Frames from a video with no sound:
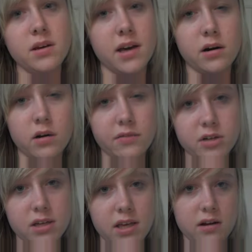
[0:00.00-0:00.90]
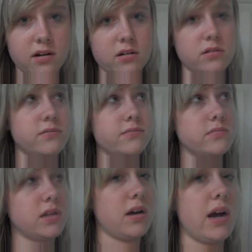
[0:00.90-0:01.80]
I don't know if they're in Canada or
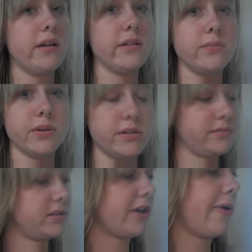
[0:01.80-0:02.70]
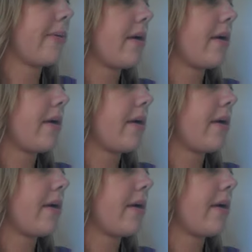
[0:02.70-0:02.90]
Ireland, but, you know.